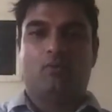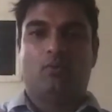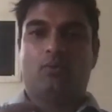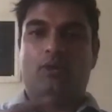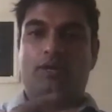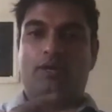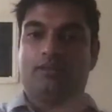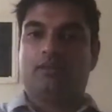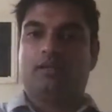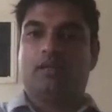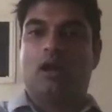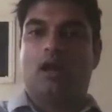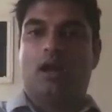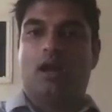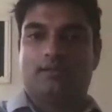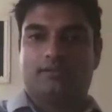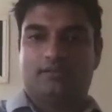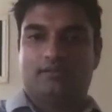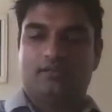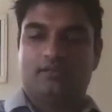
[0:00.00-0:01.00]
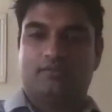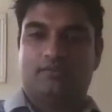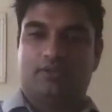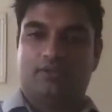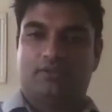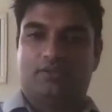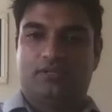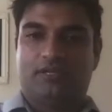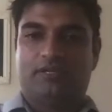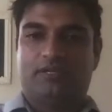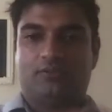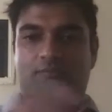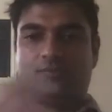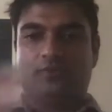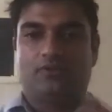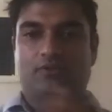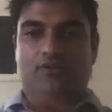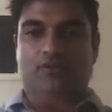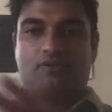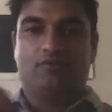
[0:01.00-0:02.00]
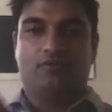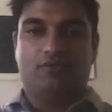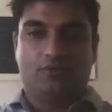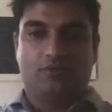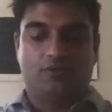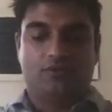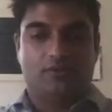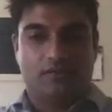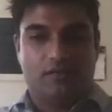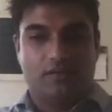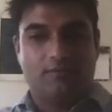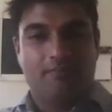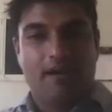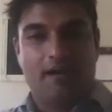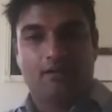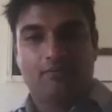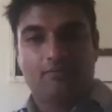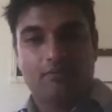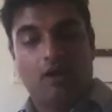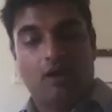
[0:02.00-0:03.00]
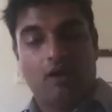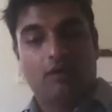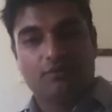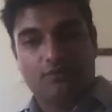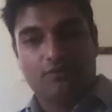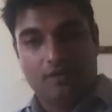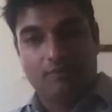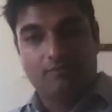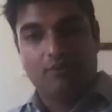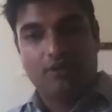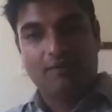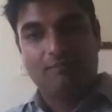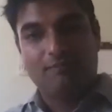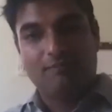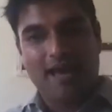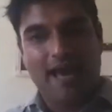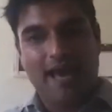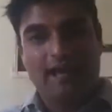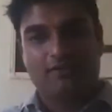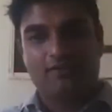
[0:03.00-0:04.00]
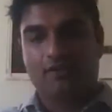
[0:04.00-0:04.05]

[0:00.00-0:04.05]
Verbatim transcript: what the cost is of our salesperson versus the amount of dollars they bring back.